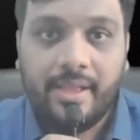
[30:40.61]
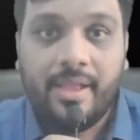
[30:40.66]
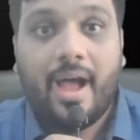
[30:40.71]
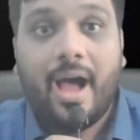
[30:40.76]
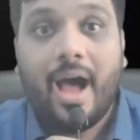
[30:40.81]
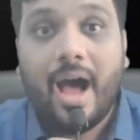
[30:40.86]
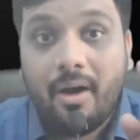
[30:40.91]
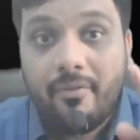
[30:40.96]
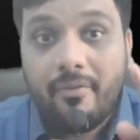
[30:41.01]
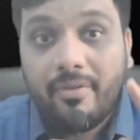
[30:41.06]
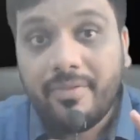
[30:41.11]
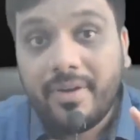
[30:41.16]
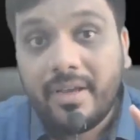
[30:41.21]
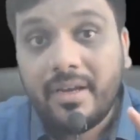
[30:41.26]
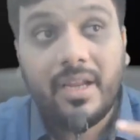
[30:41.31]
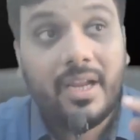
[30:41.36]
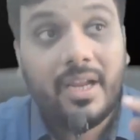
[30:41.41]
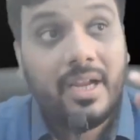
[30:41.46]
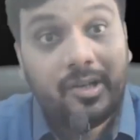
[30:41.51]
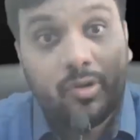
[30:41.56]
However,
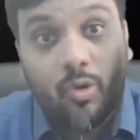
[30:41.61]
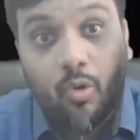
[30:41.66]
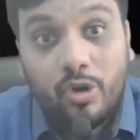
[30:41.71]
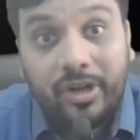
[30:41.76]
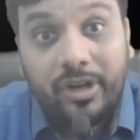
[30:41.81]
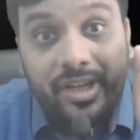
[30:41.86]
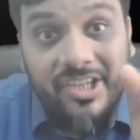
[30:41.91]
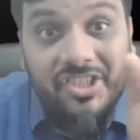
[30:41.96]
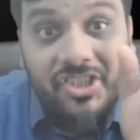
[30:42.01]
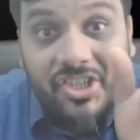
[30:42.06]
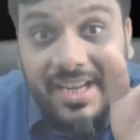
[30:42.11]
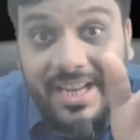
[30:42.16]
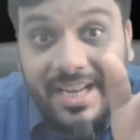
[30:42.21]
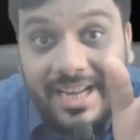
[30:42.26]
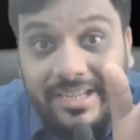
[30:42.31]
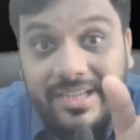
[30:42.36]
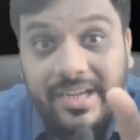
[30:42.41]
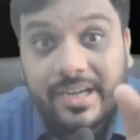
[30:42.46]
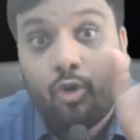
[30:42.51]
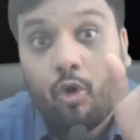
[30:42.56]
it
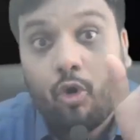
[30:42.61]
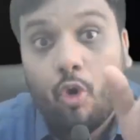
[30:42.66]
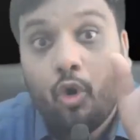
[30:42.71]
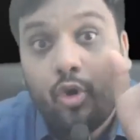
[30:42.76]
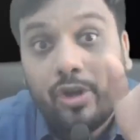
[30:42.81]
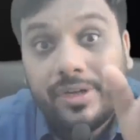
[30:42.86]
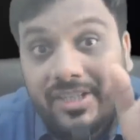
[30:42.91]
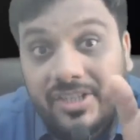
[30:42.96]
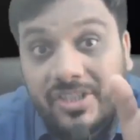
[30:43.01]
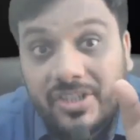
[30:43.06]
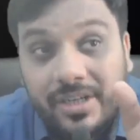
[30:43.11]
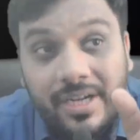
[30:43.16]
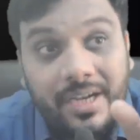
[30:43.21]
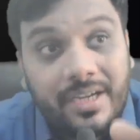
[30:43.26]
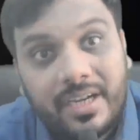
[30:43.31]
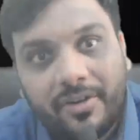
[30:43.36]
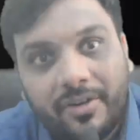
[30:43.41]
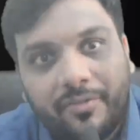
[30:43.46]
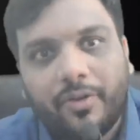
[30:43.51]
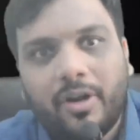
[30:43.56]
originated
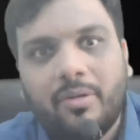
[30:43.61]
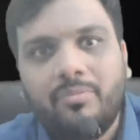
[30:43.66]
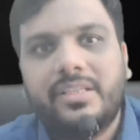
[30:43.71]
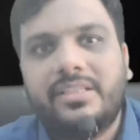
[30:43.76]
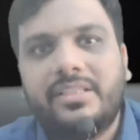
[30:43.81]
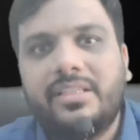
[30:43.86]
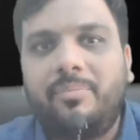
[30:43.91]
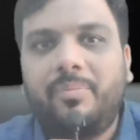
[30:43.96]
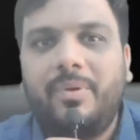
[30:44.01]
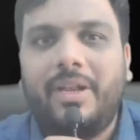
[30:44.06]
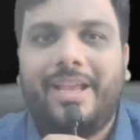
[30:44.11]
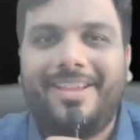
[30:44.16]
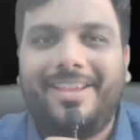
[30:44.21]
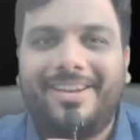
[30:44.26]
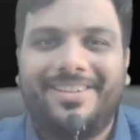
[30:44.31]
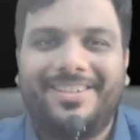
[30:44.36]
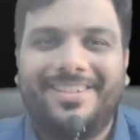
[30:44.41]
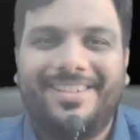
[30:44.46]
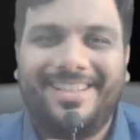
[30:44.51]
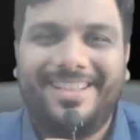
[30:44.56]
from the
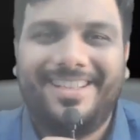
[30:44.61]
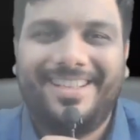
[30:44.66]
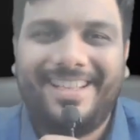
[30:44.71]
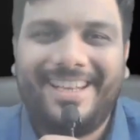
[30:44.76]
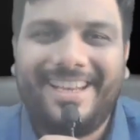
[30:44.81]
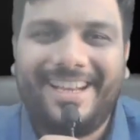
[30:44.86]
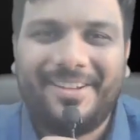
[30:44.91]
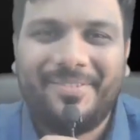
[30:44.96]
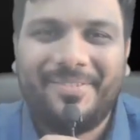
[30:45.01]
supplier, correct?